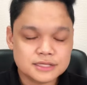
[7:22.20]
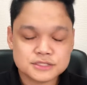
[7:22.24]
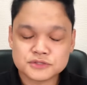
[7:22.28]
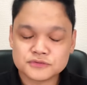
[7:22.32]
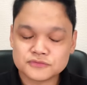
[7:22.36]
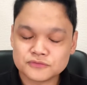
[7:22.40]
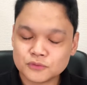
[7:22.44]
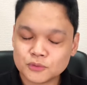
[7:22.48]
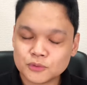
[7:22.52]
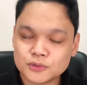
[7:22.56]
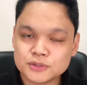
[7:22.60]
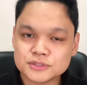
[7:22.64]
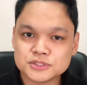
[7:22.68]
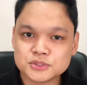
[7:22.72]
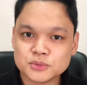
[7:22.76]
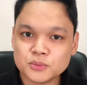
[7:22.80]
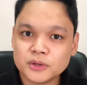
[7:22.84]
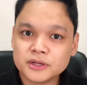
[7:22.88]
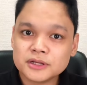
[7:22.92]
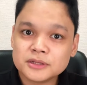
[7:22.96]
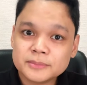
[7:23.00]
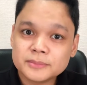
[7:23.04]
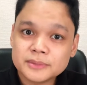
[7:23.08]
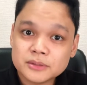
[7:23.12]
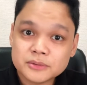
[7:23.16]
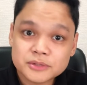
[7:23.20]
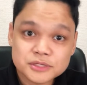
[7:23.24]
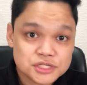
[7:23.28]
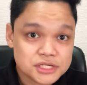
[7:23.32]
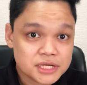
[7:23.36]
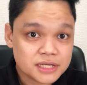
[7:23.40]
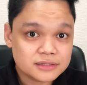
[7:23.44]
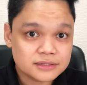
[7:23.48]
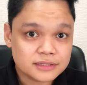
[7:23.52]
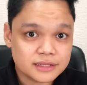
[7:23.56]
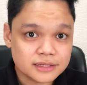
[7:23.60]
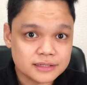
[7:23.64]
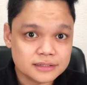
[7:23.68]
of course, you want to be
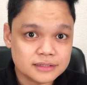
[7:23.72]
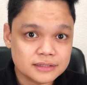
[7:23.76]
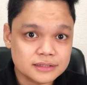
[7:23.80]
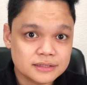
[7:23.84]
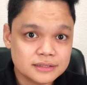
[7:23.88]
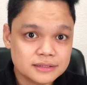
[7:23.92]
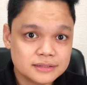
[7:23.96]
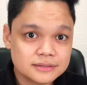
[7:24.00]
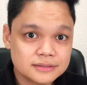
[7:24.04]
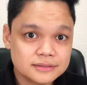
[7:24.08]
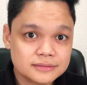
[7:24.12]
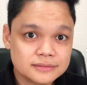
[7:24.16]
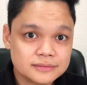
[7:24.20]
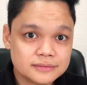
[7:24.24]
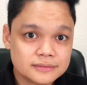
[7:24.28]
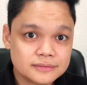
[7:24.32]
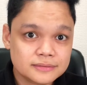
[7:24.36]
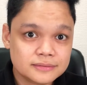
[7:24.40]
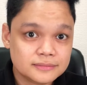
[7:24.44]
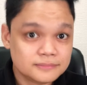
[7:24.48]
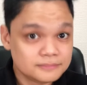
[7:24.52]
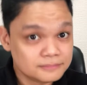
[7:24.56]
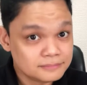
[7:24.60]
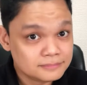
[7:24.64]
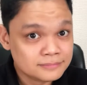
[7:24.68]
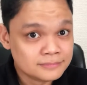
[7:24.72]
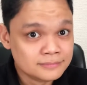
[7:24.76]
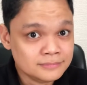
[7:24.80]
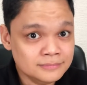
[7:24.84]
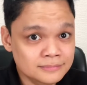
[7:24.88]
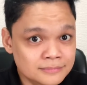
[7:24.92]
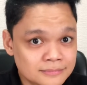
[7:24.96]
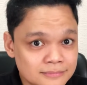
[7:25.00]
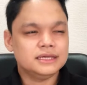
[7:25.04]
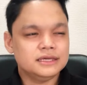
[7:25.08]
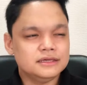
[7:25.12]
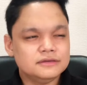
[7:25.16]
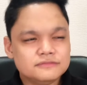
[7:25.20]
rejected.
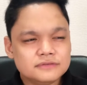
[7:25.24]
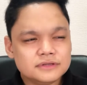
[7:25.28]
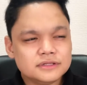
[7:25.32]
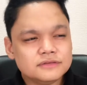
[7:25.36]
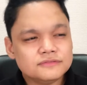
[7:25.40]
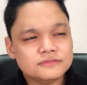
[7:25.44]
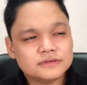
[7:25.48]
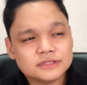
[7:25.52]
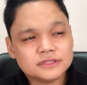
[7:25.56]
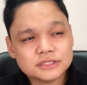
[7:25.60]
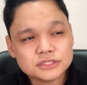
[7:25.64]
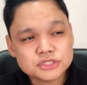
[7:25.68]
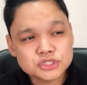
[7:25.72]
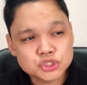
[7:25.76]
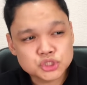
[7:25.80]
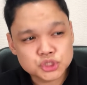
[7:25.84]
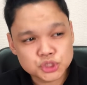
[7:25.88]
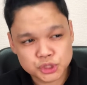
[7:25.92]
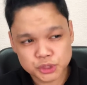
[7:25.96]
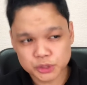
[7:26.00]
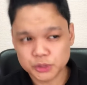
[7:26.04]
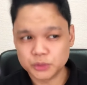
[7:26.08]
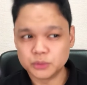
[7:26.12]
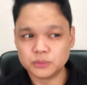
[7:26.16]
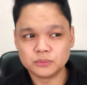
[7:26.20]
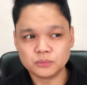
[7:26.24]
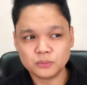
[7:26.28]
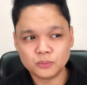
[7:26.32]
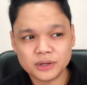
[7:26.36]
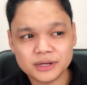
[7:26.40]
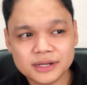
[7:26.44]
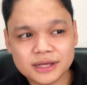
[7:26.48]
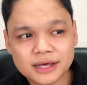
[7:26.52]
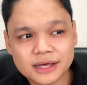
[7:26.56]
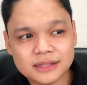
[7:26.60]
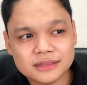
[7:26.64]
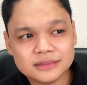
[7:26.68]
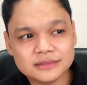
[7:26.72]
Even if it is true,
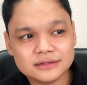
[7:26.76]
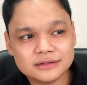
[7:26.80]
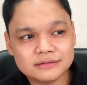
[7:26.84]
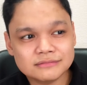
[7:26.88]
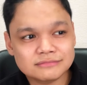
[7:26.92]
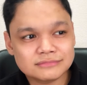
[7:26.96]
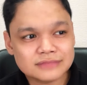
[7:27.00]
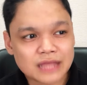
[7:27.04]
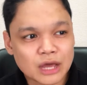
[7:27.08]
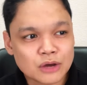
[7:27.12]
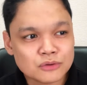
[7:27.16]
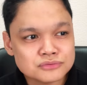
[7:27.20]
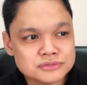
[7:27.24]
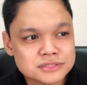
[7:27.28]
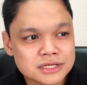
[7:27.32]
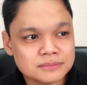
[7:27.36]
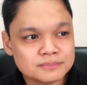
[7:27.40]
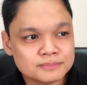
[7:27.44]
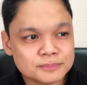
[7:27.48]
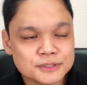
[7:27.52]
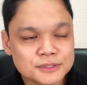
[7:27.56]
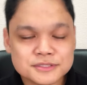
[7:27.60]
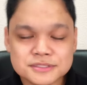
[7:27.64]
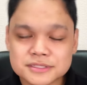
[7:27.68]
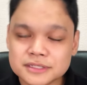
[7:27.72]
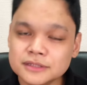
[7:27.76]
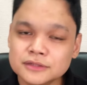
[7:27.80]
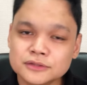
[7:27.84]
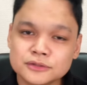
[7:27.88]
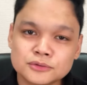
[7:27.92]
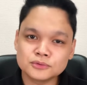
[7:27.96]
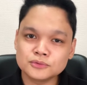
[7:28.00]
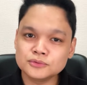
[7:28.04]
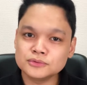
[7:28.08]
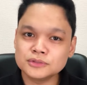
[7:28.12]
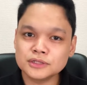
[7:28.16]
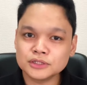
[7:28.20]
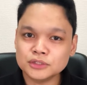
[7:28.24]
100,000%
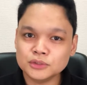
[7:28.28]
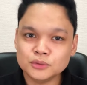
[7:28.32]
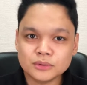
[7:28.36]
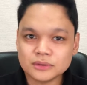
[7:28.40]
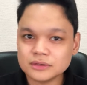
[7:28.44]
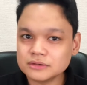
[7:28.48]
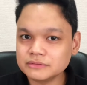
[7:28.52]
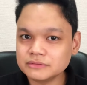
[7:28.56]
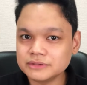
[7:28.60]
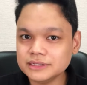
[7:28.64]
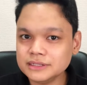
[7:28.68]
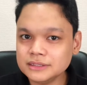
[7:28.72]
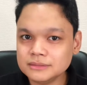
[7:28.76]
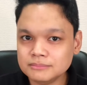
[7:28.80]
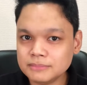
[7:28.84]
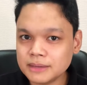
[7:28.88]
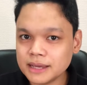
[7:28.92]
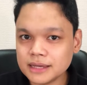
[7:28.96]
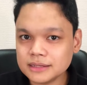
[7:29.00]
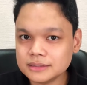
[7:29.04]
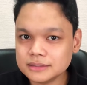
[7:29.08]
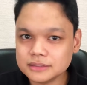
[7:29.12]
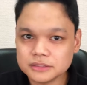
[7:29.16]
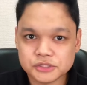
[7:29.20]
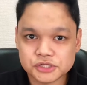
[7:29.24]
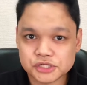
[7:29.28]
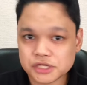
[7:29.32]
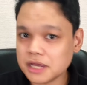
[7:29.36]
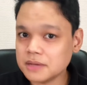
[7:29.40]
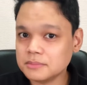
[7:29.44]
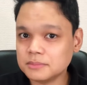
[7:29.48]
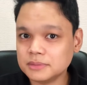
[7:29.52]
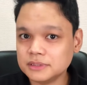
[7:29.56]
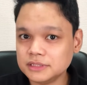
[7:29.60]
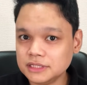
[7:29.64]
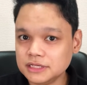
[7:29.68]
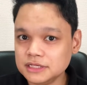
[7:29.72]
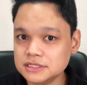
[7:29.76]
true that you are really bad in
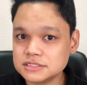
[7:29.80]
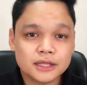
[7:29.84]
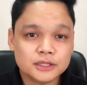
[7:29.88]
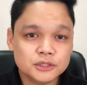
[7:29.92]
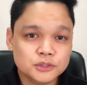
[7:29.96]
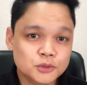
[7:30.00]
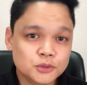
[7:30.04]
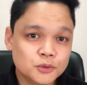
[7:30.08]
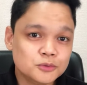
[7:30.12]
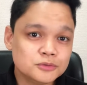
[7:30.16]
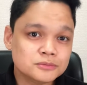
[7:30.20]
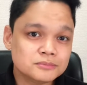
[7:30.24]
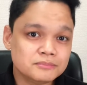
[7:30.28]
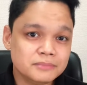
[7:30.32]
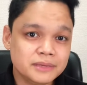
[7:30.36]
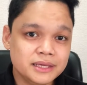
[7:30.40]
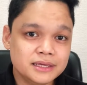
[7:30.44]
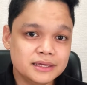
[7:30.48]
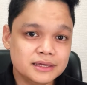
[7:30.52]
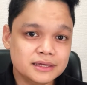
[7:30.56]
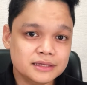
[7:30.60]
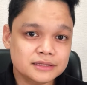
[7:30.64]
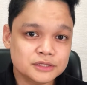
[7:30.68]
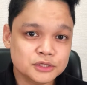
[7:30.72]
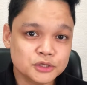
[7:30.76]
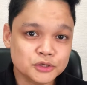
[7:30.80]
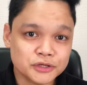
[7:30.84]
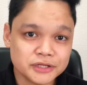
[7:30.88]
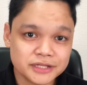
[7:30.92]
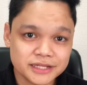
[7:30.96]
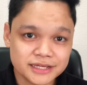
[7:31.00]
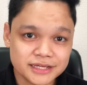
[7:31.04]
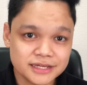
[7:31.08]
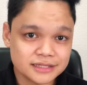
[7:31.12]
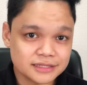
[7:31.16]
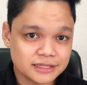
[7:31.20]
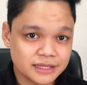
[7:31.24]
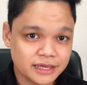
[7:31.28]
Japanese, don't make it your
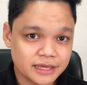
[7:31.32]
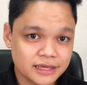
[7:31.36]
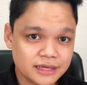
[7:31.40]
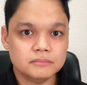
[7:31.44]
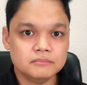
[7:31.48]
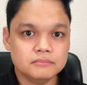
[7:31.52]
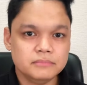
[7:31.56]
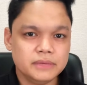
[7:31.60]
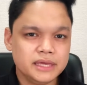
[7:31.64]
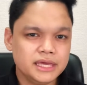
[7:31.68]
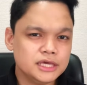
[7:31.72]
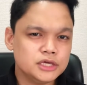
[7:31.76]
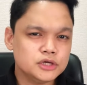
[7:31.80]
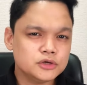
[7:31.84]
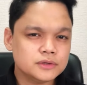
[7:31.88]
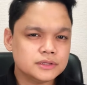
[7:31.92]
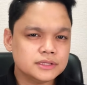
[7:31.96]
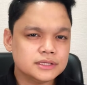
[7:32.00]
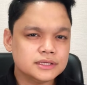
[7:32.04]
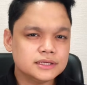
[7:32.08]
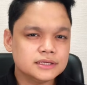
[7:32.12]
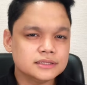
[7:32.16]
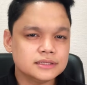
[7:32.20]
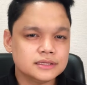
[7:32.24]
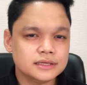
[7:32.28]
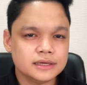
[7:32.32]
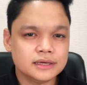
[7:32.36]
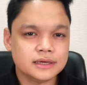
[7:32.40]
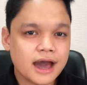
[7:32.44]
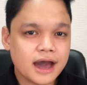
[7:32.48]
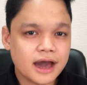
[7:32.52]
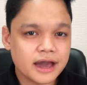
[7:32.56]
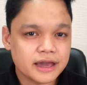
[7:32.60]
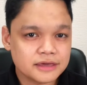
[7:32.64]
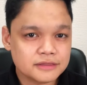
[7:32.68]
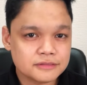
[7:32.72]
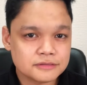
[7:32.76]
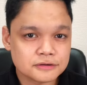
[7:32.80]
nigate. Make your nigate
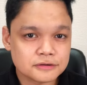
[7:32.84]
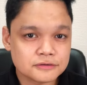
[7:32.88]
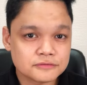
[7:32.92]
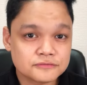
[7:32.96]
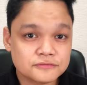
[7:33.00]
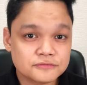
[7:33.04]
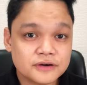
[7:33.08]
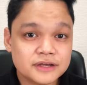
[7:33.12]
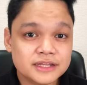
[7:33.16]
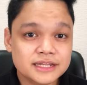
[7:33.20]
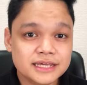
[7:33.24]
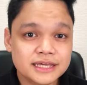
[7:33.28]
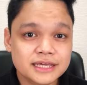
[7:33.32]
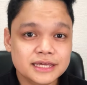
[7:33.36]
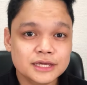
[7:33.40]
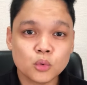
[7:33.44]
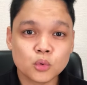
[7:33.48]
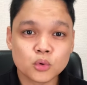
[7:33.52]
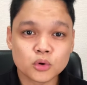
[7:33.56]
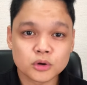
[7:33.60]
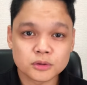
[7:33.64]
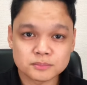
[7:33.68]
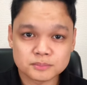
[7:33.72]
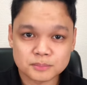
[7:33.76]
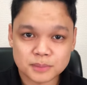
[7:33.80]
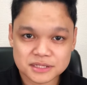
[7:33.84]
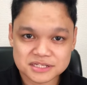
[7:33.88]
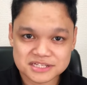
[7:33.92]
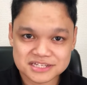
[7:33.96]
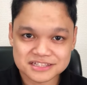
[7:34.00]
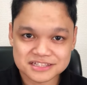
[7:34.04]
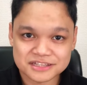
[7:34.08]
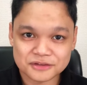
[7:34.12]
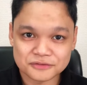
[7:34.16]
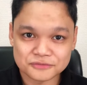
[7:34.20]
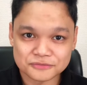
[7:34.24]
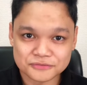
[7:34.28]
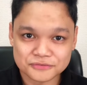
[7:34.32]
either funny or
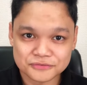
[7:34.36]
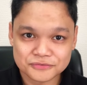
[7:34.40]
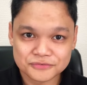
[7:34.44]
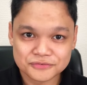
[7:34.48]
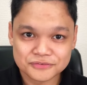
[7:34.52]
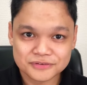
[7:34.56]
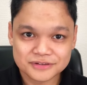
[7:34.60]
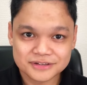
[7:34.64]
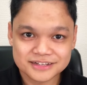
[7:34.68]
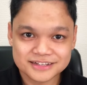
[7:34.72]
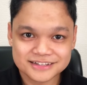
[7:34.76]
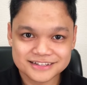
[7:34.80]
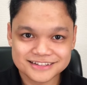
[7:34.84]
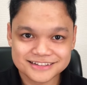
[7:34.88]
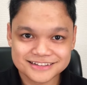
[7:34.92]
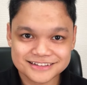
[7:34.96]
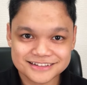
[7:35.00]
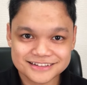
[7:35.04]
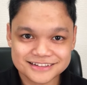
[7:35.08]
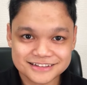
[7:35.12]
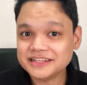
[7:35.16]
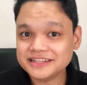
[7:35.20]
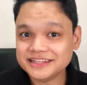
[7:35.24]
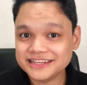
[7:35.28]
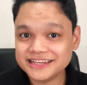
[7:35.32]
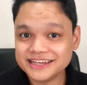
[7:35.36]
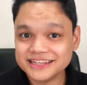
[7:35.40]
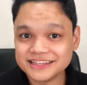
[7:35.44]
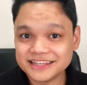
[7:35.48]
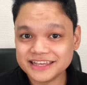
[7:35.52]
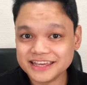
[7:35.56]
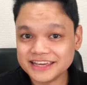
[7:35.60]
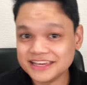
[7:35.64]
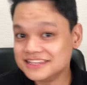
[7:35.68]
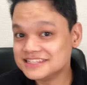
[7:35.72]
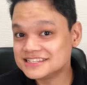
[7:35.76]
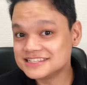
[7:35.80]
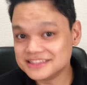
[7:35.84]
positive. One funny
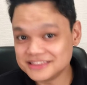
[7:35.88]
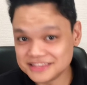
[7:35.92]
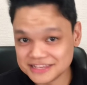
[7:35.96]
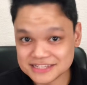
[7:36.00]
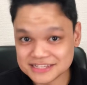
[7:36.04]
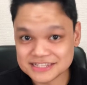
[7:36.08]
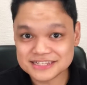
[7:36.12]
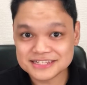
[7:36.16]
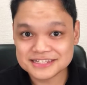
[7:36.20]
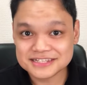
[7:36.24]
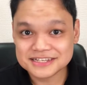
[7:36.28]
nigate is this: